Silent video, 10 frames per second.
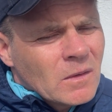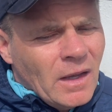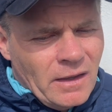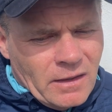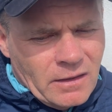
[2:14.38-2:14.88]

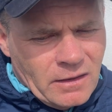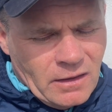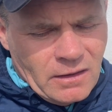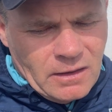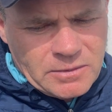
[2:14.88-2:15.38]
Yeah,
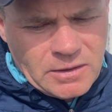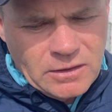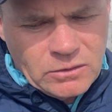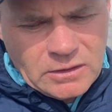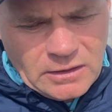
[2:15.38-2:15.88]

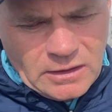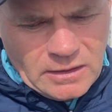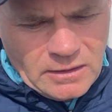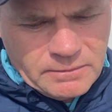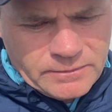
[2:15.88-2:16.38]
absolutely.
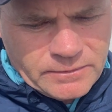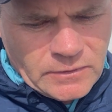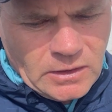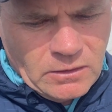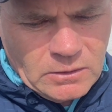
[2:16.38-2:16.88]

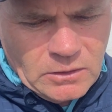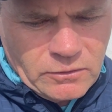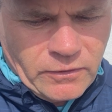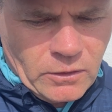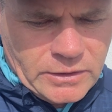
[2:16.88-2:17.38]
We
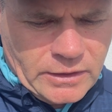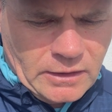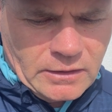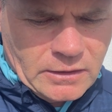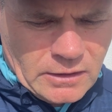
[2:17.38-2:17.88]
look forward to
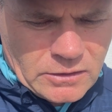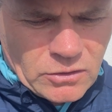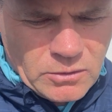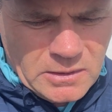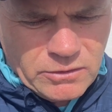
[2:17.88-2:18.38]
that. I think it's
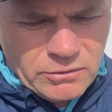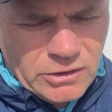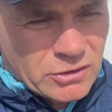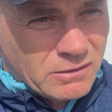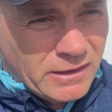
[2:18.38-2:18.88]
going to be in a
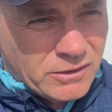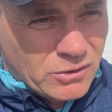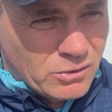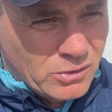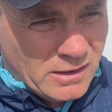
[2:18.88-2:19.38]
regional
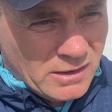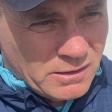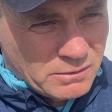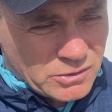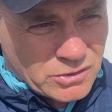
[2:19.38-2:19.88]
venue,
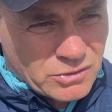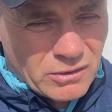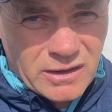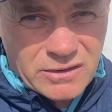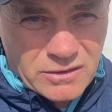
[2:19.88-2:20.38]
which is
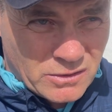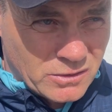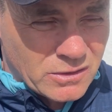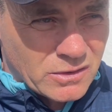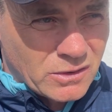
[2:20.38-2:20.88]
great.
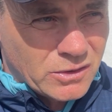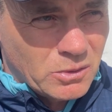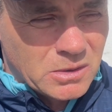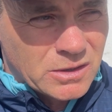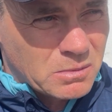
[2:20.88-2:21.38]
You saw the
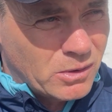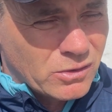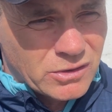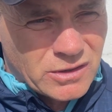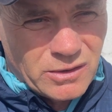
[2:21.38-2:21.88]
Dublin
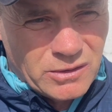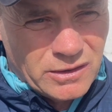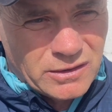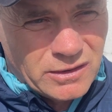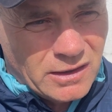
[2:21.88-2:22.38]
supporters down
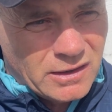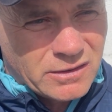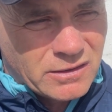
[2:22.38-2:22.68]
here today.